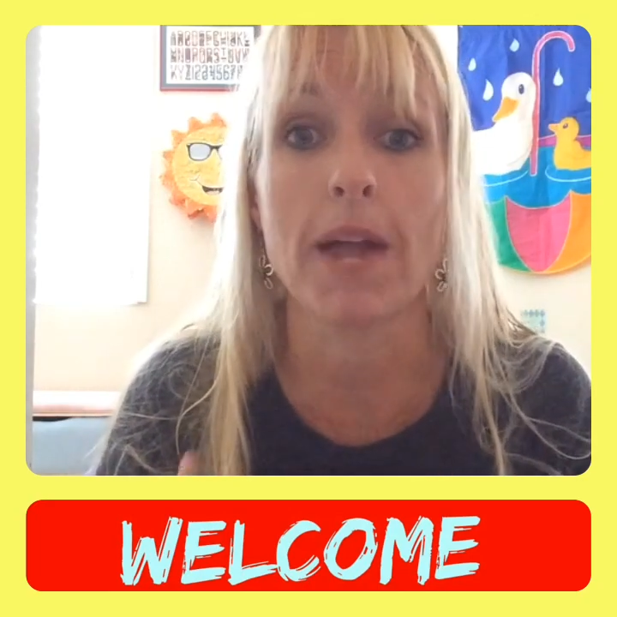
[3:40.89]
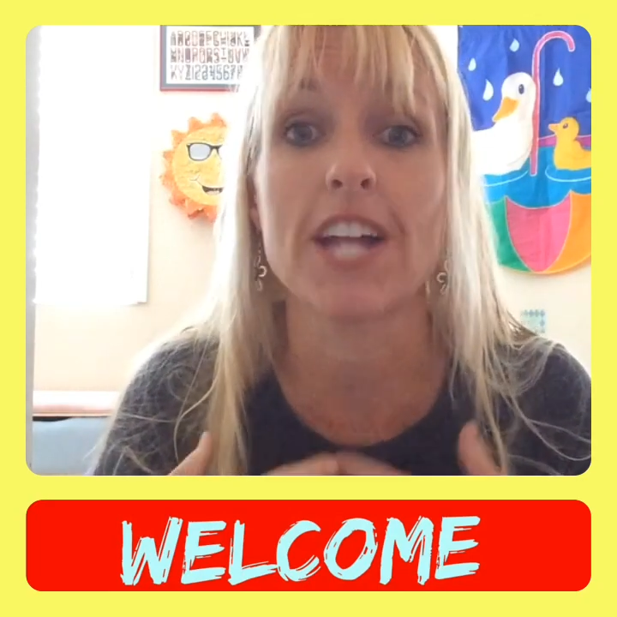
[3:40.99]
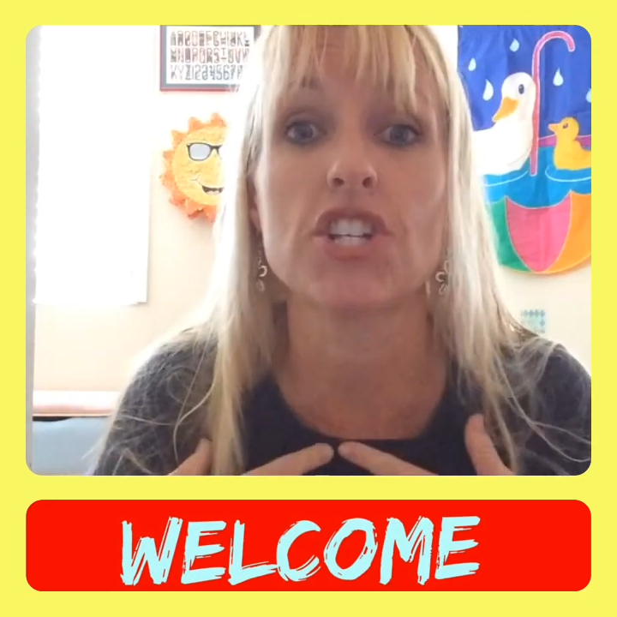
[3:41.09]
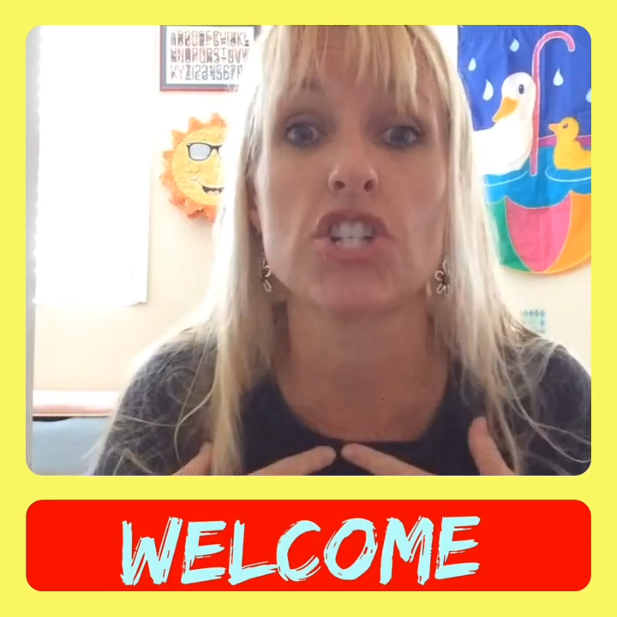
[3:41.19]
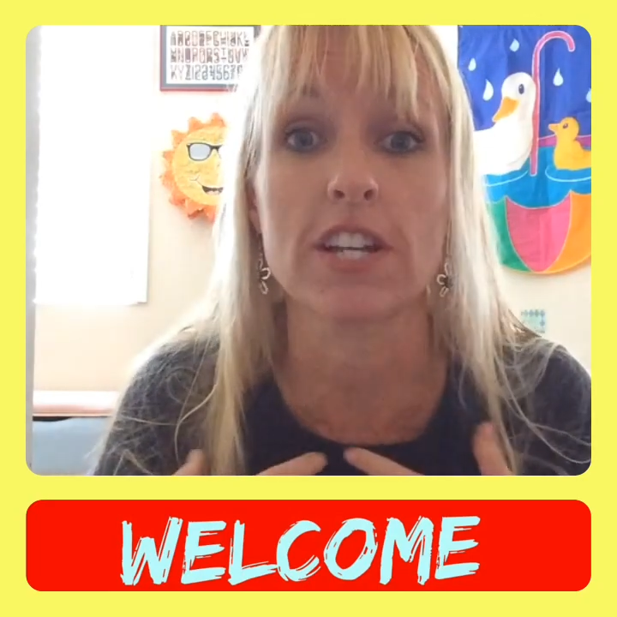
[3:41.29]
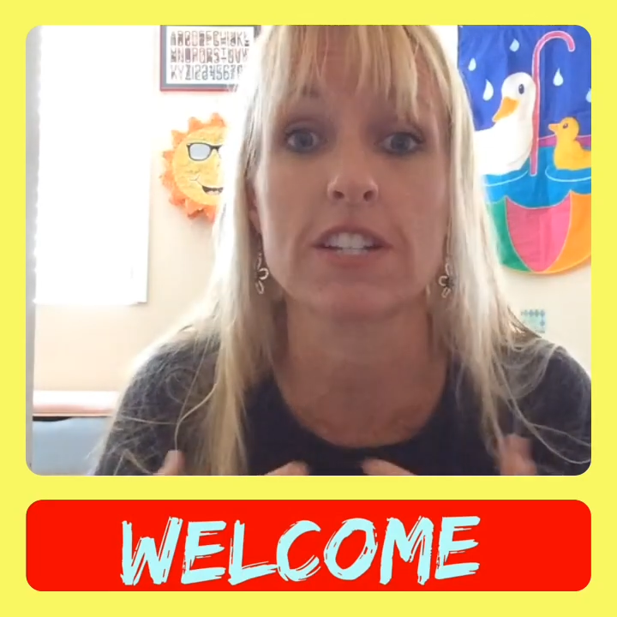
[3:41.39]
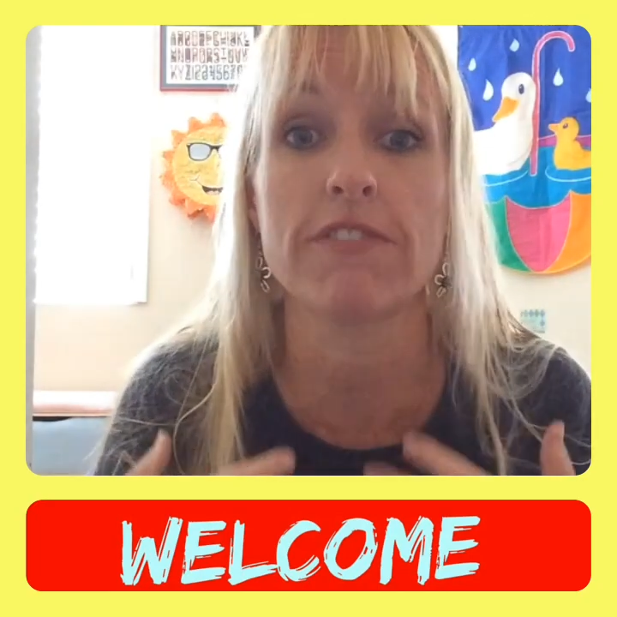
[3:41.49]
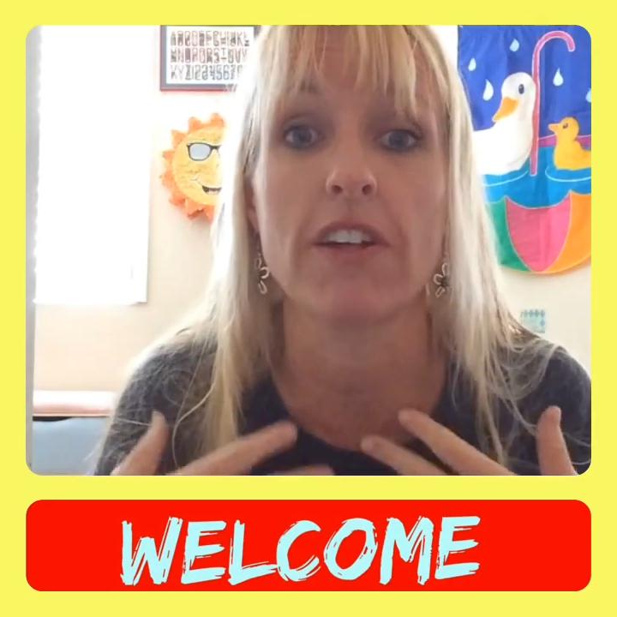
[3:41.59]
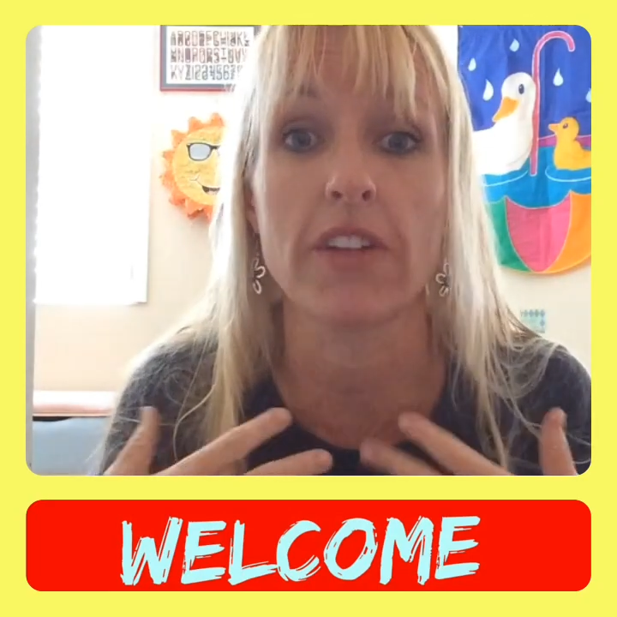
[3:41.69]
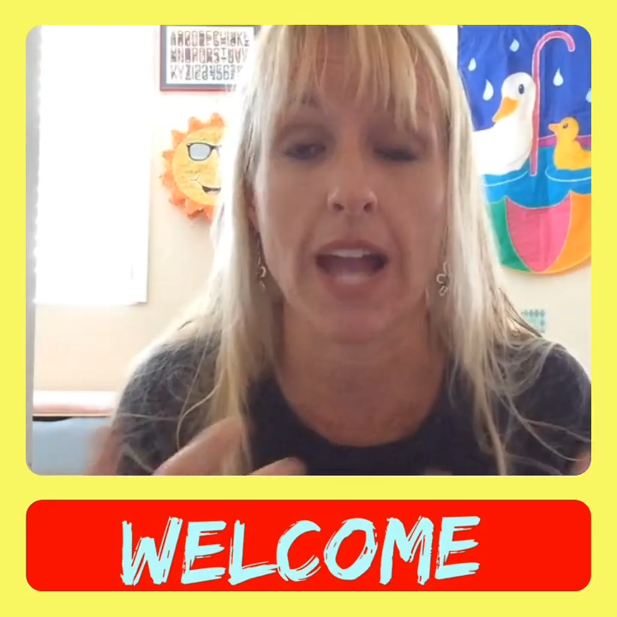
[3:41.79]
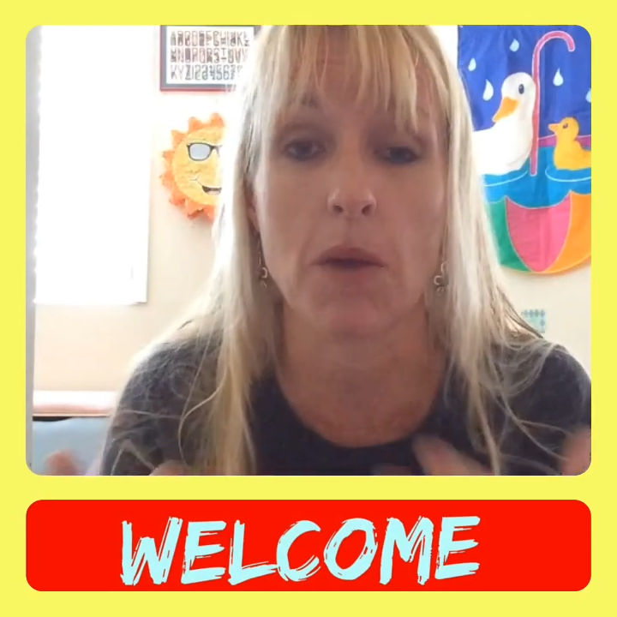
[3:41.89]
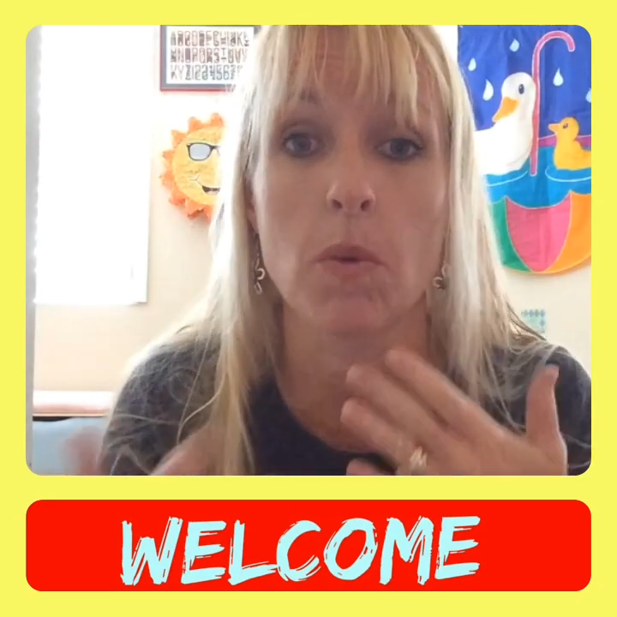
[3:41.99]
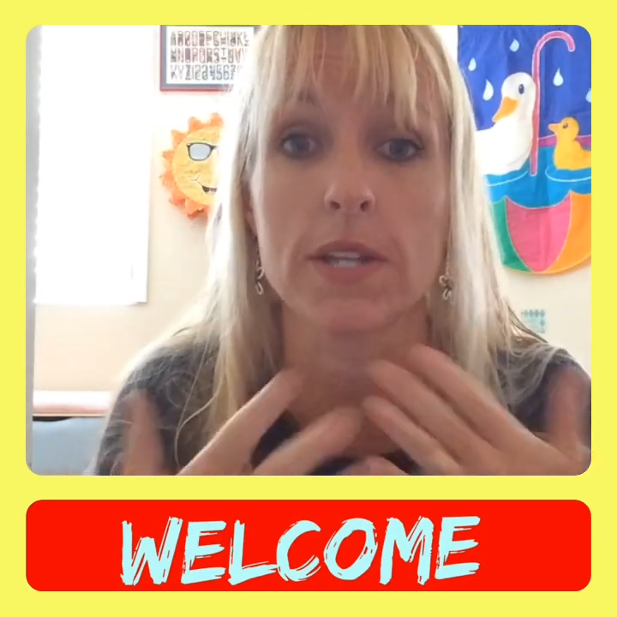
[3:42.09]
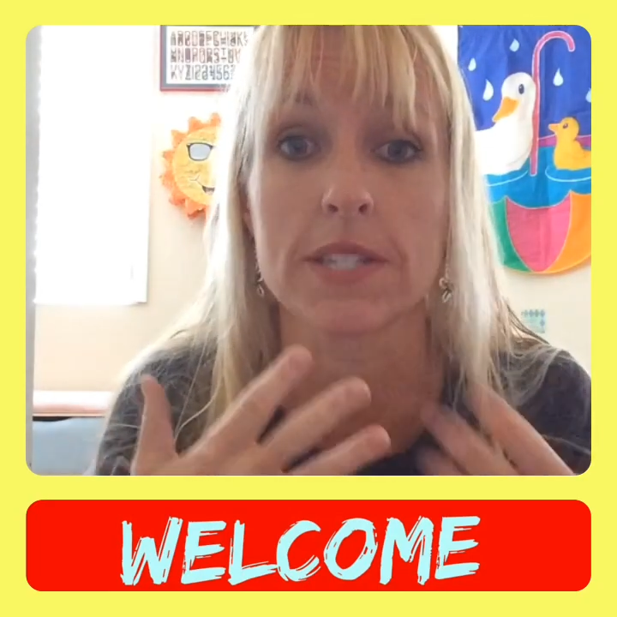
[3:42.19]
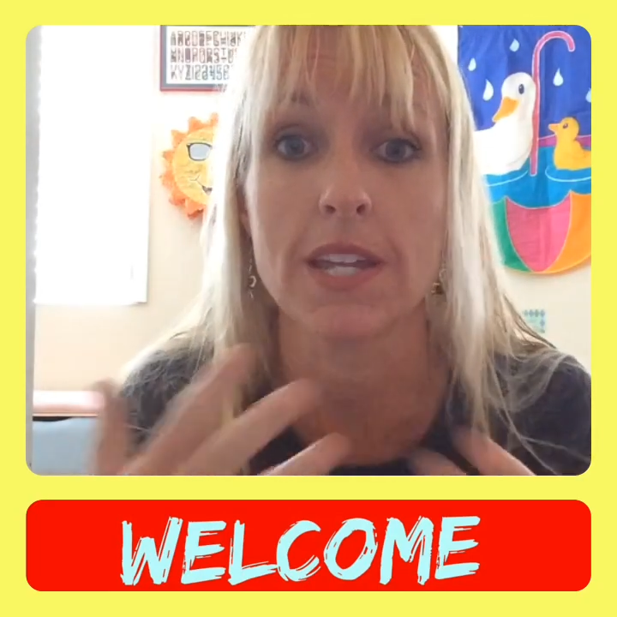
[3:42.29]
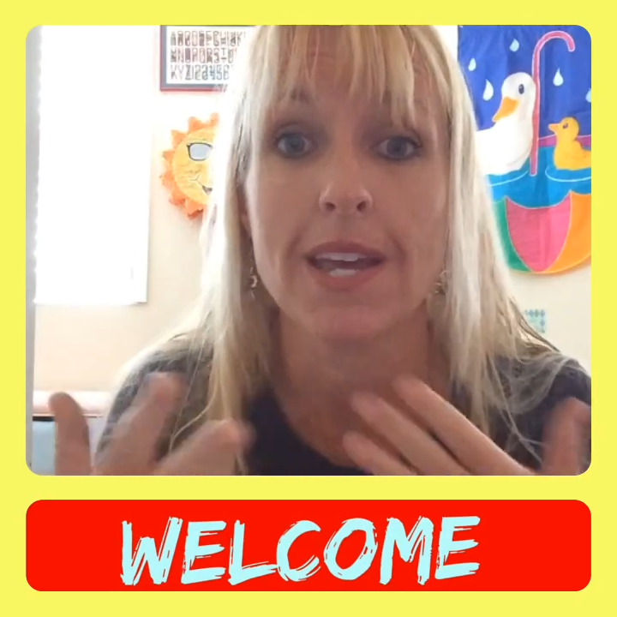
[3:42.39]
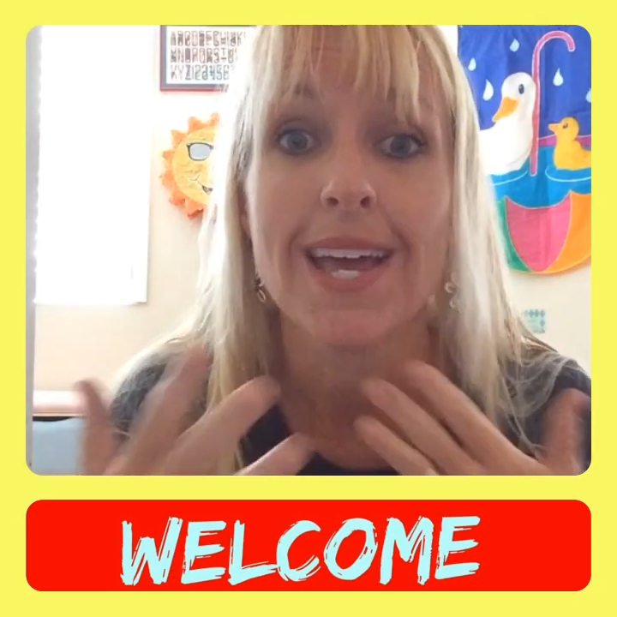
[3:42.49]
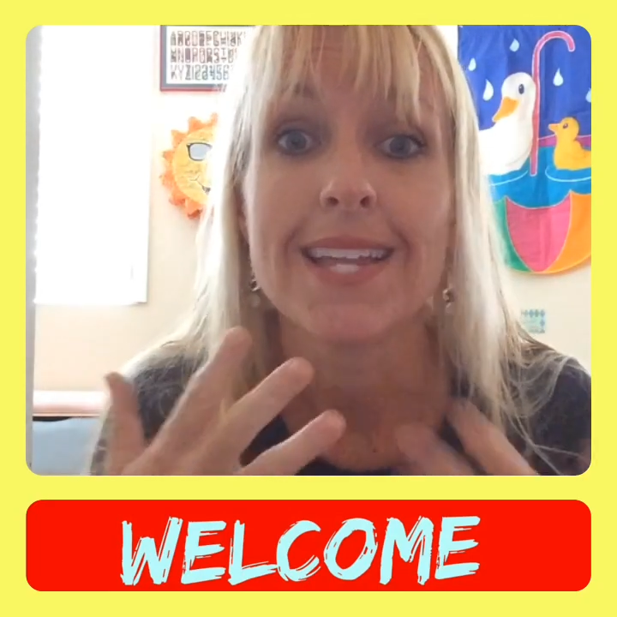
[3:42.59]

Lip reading: but I just felt like I wasn't